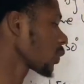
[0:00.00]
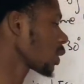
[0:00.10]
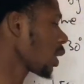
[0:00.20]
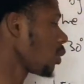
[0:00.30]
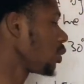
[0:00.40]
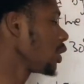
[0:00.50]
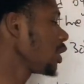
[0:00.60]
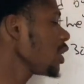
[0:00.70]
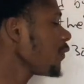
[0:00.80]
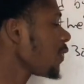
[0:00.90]
Now,
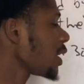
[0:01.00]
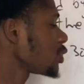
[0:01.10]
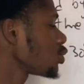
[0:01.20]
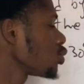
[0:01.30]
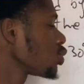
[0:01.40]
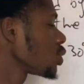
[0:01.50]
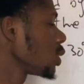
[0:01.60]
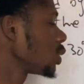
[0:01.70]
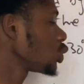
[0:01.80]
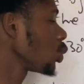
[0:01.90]
if I choose
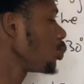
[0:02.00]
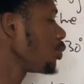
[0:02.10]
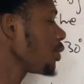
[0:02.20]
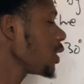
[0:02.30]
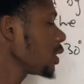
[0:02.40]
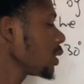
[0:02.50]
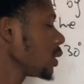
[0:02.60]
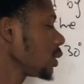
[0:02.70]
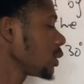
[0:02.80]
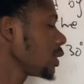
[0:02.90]
to bring
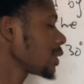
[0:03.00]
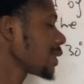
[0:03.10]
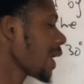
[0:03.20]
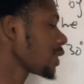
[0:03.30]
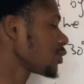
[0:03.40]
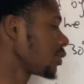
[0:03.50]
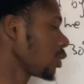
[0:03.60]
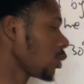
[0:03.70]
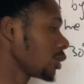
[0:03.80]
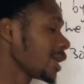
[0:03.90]
this light ray,
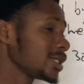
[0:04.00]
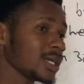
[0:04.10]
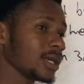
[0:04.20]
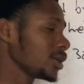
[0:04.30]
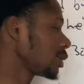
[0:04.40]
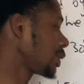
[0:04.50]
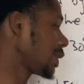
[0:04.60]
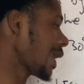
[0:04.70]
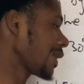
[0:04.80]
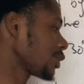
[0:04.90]
or let's say the
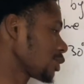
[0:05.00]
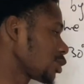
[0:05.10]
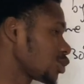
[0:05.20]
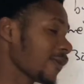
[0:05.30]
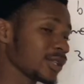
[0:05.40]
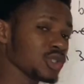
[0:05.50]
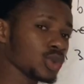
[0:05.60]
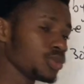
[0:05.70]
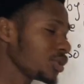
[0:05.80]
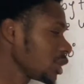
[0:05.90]
light source, if I choose to
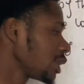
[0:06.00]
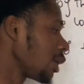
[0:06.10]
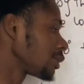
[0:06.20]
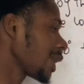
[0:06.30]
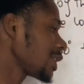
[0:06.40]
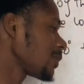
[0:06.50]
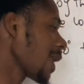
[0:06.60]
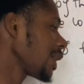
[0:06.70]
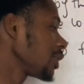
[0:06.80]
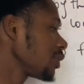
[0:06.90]
bring it down, that is by
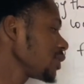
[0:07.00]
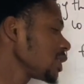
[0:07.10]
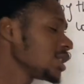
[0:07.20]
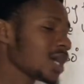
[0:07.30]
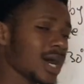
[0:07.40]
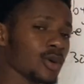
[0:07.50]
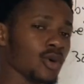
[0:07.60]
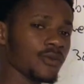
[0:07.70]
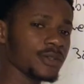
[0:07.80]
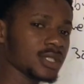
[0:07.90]
increasing the
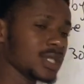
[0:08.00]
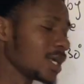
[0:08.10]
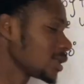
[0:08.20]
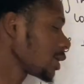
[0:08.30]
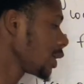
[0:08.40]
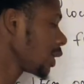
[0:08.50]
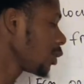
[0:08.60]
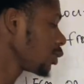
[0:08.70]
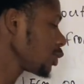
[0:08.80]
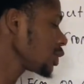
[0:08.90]
angle of incidence,
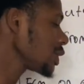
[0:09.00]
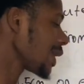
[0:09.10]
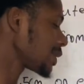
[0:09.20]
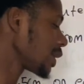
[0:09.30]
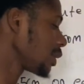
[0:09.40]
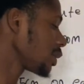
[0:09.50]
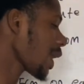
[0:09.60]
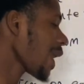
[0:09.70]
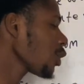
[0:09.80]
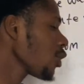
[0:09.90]
we'll notice that the
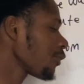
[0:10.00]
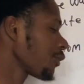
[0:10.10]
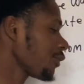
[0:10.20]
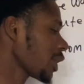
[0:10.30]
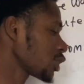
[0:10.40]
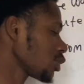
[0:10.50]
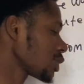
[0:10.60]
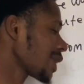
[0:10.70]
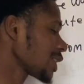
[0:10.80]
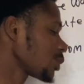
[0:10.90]
angle of refraction
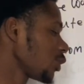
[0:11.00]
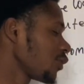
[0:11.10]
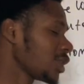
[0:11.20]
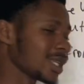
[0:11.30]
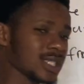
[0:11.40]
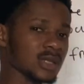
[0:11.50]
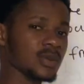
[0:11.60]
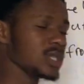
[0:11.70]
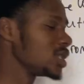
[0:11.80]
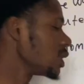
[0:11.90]
starts moving at a
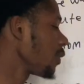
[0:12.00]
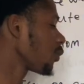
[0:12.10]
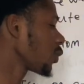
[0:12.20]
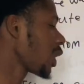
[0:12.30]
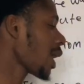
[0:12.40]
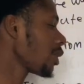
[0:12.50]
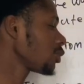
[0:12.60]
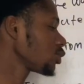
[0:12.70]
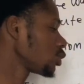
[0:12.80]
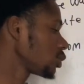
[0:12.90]
speed
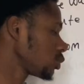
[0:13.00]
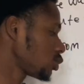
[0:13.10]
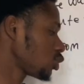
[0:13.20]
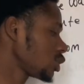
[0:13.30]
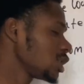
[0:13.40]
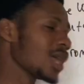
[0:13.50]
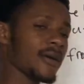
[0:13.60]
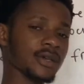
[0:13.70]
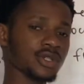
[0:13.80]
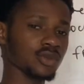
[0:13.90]
down to this
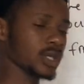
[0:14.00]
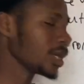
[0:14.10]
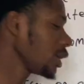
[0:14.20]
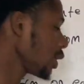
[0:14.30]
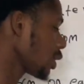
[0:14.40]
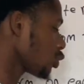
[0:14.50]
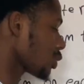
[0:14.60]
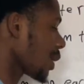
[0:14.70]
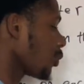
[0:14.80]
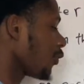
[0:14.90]
direction. Okay, it will
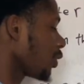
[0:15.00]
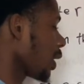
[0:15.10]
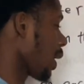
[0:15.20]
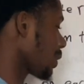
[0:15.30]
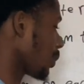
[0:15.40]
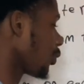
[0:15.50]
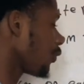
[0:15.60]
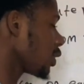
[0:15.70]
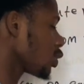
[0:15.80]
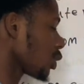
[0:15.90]
start moving here. As I'm
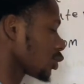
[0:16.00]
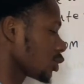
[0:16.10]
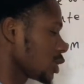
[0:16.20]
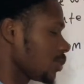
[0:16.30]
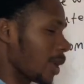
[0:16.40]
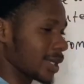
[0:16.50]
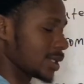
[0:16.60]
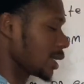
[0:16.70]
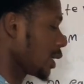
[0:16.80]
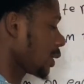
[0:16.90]
moving this one to this part,
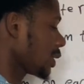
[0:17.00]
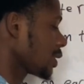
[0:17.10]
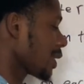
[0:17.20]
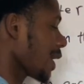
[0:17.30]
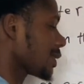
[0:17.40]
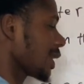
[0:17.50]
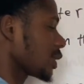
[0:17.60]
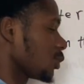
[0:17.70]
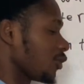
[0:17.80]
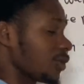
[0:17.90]
this guy
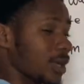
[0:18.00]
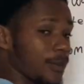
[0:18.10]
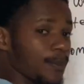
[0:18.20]
starts moving here.